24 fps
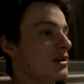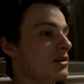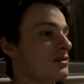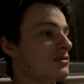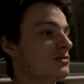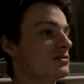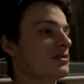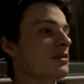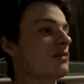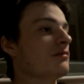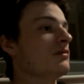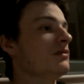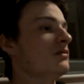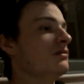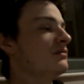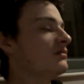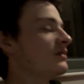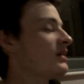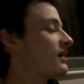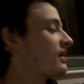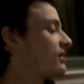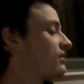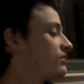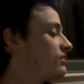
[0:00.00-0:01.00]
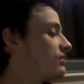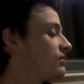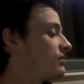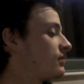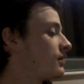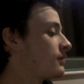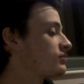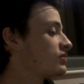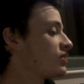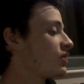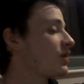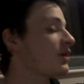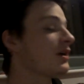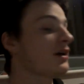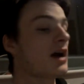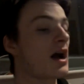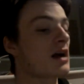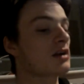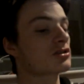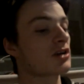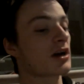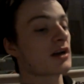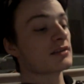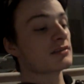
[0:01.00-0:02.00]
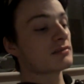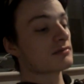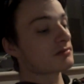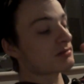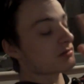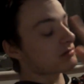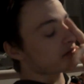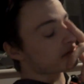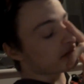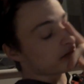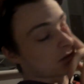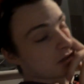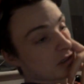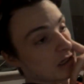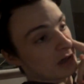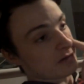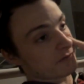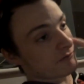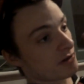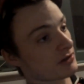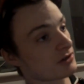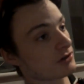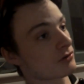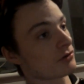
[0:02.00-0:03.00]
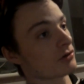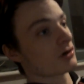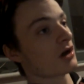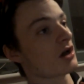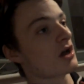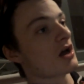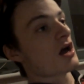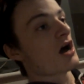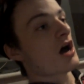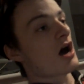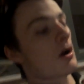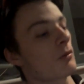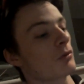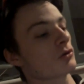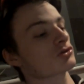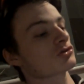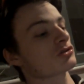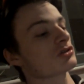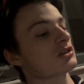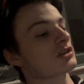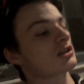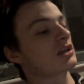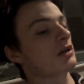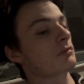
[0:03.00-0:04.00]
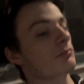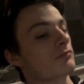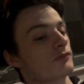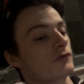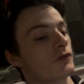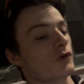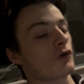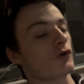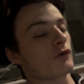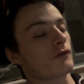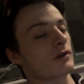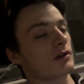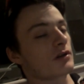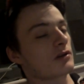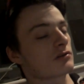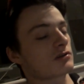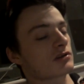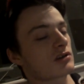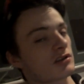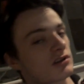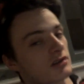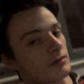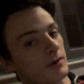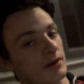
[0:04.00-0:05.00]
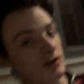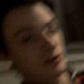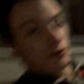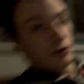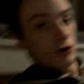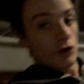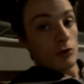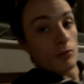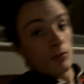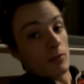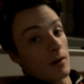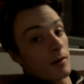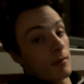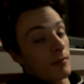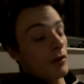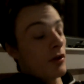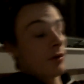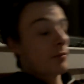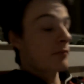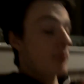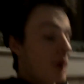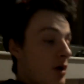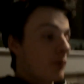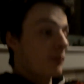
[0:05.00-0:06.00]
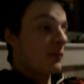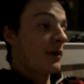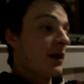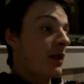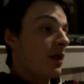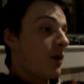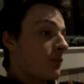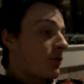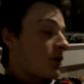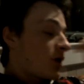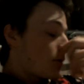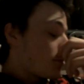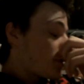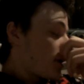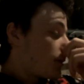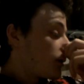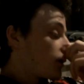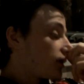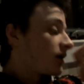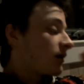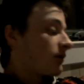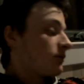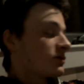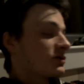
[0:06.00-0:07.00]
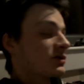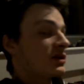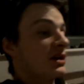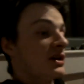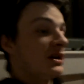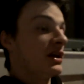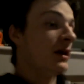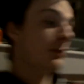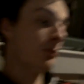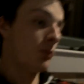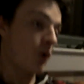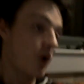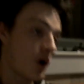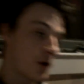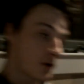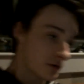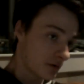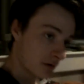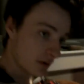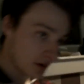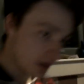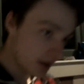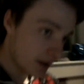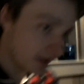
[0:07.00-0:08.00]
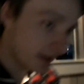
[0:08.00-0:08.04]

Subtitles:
There's nothing I can do. I'm sorry. I tried to video. I was going to keep two videos, because I made two Marlboro, and I was going to keep one.